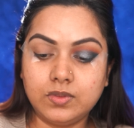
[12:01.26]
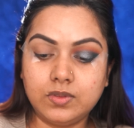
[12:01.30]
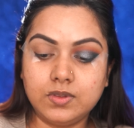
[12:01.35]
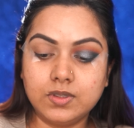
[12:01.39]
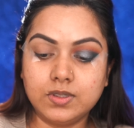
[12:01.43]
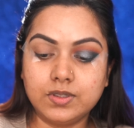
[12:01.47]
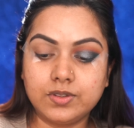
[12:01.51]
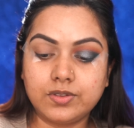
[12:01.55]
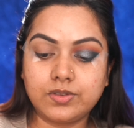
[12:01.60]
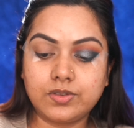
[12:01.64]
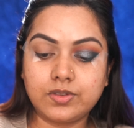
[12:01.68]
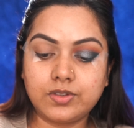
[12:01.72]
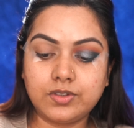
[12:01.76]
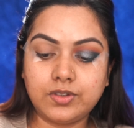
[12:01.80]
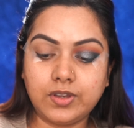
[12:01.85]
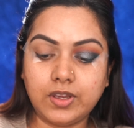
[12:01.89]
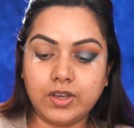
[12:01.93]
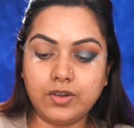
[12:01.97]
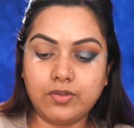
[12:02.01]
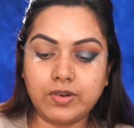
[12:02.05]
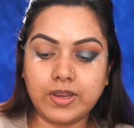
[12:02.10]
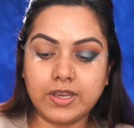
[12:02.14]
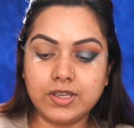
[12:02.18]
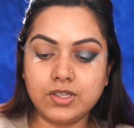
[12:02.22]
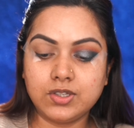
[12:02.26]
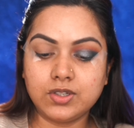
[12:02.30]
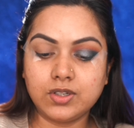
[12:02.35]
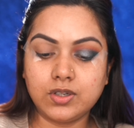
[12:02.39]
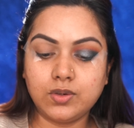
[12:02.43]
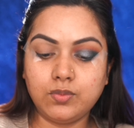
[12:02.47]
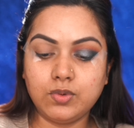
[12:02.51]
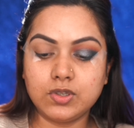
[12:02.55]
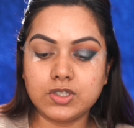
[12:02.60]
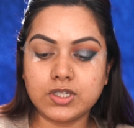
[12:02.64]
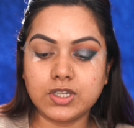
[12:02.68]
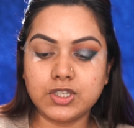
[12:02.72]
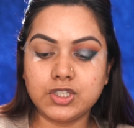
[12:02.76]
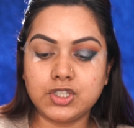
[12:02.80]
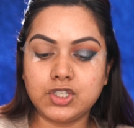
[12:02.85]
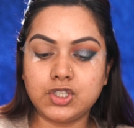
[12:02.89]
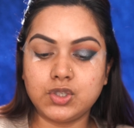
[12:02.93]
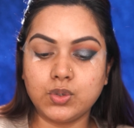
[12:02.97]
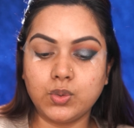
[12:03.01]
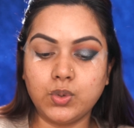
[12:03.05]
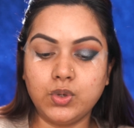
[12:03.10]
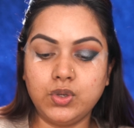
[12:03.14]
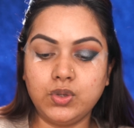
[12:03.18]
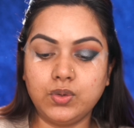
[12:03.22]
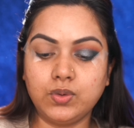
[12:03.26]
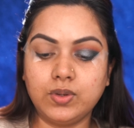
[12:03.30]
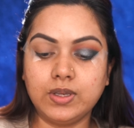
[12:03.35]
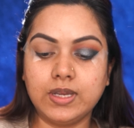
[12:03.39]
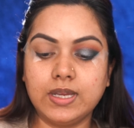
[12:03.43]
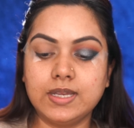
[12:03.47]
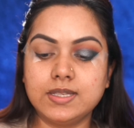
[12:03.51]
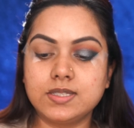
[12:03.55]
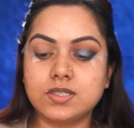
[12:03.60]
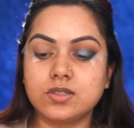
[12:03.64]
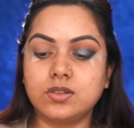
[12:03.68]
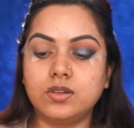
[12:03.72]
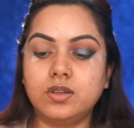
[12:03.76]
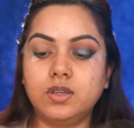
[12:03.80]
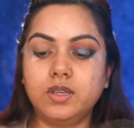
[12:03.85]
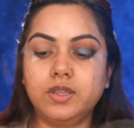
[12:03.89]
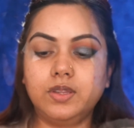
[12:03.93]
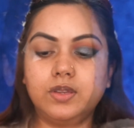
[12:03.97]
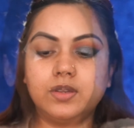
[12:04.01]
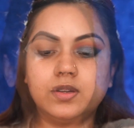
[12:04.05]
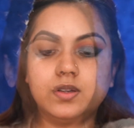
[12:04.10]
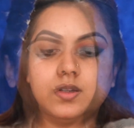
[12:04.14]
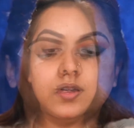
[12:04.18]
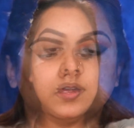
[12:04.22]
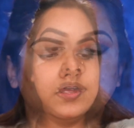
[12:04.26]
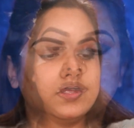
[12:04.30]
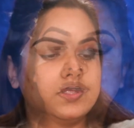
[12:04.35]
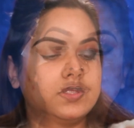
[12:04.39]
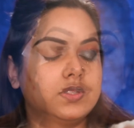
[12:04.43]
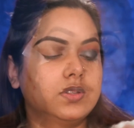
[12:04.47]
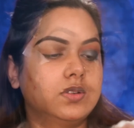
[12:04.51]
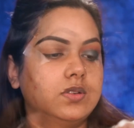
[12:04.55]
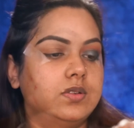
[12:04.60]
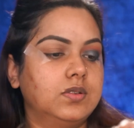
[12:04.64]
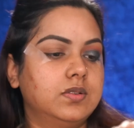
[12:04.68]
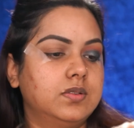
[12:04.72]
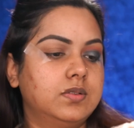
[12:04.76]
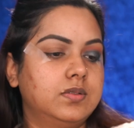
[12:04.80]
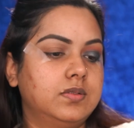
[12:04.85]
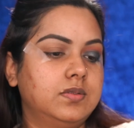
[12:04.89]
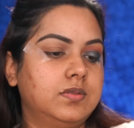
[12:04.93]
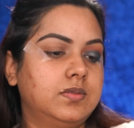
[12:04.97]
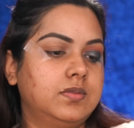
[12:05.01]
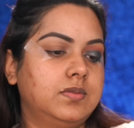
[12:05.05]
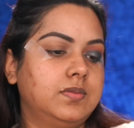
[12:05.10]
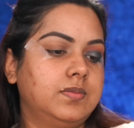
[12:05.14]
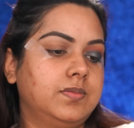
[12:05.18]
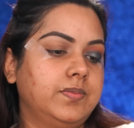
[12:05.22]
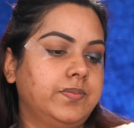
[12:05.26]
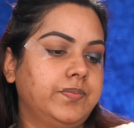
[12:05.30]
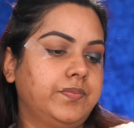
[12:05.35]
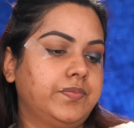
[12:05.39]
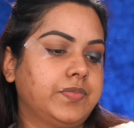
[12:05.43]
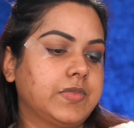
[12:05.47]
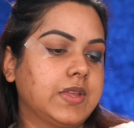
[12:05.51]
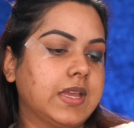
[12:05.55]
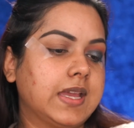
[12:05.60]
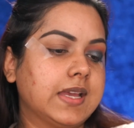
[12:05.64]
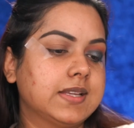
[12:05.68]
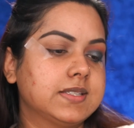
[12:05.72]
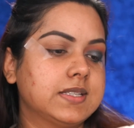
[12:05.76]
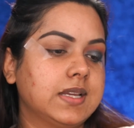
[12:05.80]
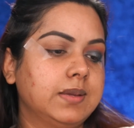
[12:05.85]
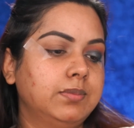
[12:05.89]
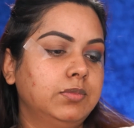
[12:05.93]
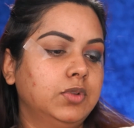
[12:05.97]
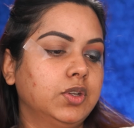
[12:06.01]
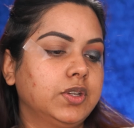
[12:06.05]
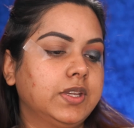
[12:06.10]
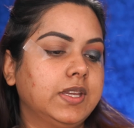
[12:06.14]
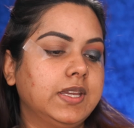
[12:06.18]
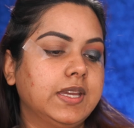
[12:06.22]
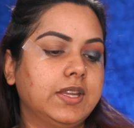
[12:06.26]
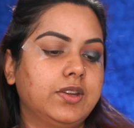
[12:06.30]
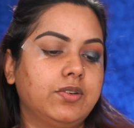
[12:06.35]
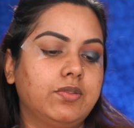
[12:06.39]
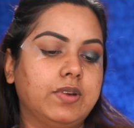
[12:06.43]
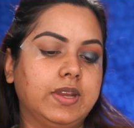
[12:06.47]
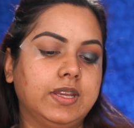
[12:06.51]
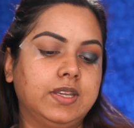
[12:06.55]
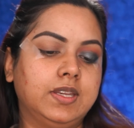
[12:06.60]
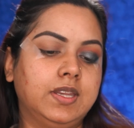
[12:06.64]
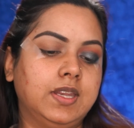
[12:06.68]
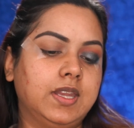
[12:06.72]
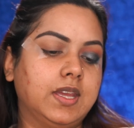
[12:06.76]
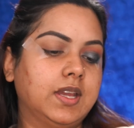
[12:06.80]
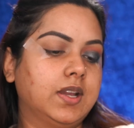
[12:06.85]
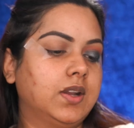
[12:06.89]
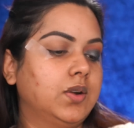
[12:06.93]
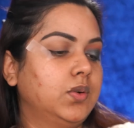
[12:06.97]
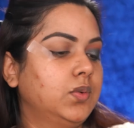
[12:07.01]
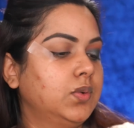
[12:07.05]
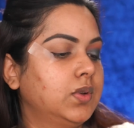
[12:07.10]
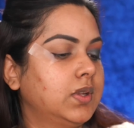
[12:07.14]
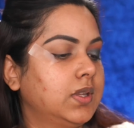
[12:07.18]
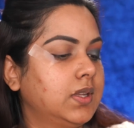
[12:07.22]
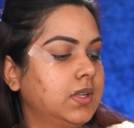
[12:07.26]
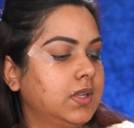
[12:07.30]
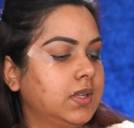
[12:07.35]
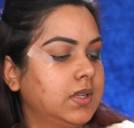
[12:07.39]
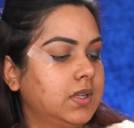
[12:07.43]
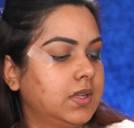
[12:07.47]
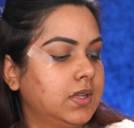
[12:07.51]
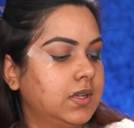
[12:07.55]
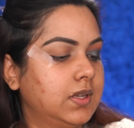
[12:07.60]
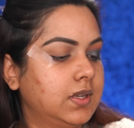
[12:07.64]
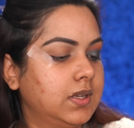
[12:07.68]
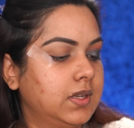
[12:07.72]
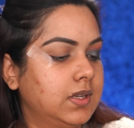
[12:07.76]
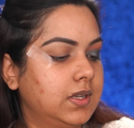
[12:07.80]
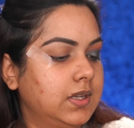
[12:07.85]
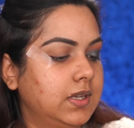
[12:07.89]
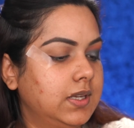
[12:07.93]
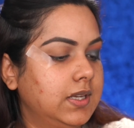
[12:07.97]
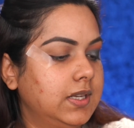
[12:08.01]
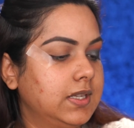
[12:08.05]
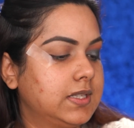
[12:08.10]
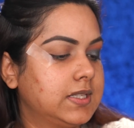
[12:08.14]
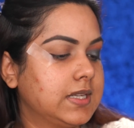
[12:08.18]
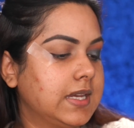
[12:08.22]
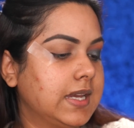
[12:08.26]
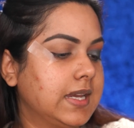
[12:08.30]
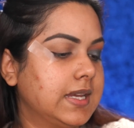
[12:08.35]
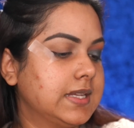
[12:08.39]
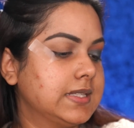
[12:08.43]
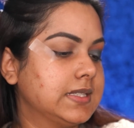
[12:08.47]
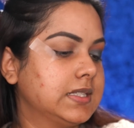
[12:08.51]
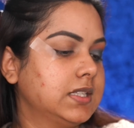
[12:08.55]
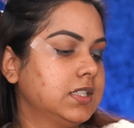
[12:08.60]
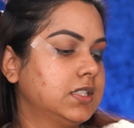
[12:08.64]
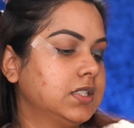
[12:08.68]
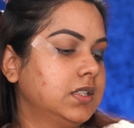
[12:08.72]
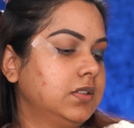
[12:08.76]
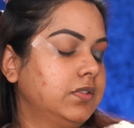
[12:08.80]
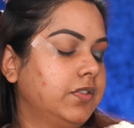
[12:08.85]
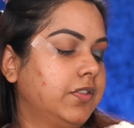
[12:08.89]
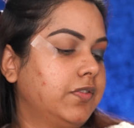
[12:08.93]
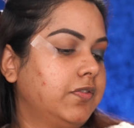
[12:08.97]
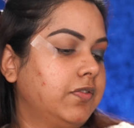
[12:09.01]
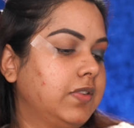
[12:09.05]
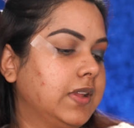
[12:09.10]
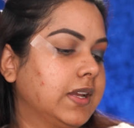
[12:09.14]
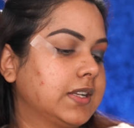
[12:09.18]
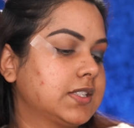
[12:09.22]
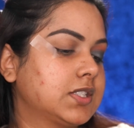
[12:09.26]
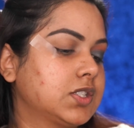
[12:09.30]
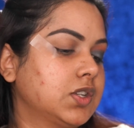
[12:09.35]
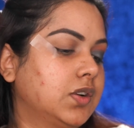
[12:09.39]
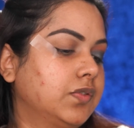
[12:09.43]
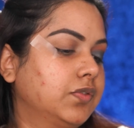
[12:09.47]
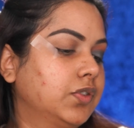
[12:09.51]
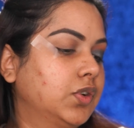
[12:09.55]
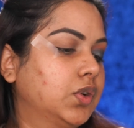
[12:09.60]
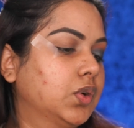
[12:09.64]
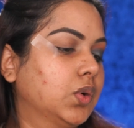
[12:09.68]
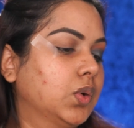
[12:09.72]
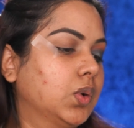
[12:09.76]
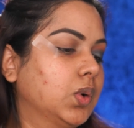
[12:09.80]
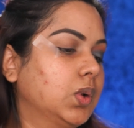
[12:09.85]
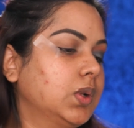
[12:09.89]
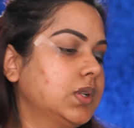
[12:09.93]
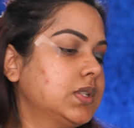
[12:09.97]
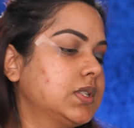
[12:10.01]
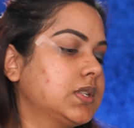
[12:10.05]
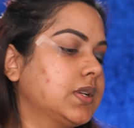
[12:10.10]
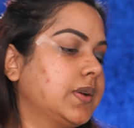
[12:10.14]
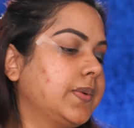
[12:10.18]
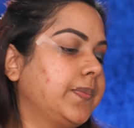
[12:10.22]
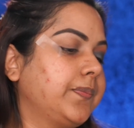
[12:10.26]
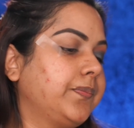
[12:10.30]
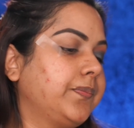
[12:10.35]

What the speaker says: This shade right here, which I showed you guys earlier. So as I'm looking at it right now, it has little reflects of gold.